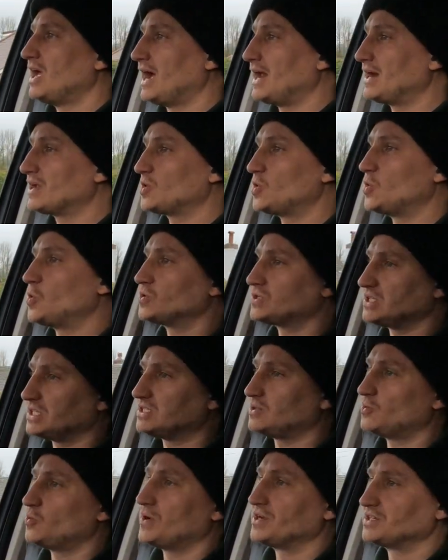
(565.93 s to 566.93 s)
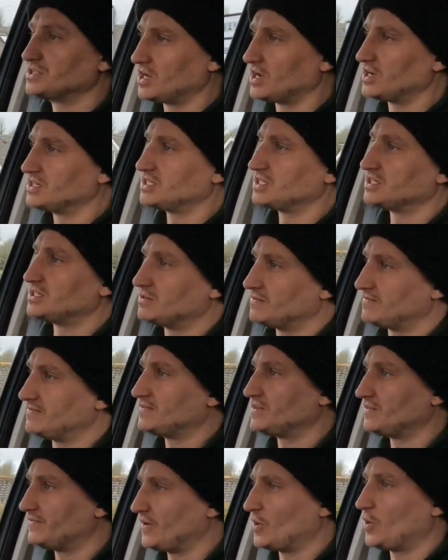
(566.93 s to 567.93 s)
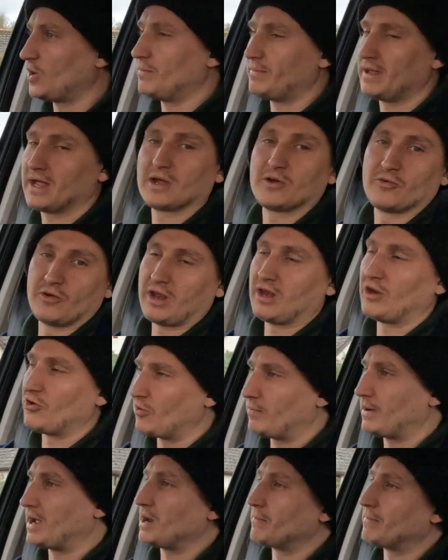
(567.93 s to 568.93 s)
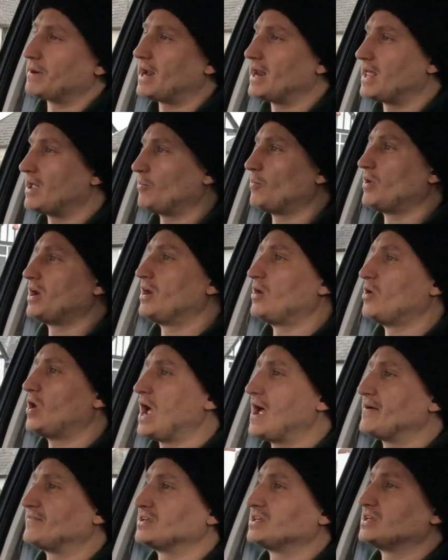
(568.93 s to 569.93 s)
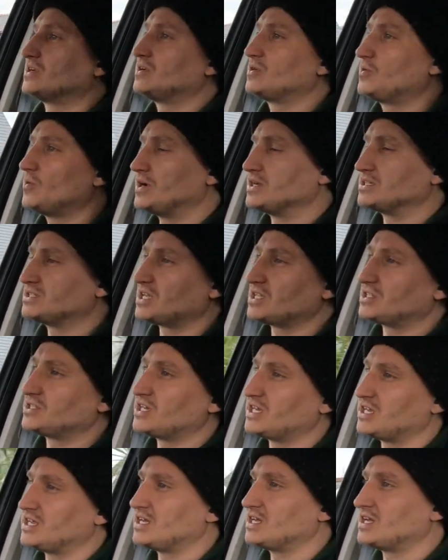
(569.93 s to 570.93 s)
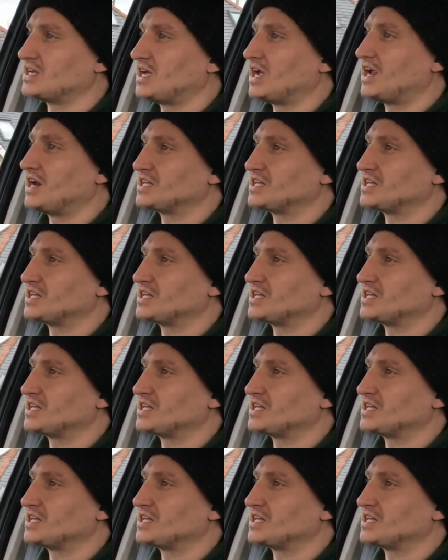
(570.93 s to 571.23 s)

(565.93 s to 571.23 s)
And of course, it's always nicer to, to feel a bit greener about the planet when not having quite such a uh,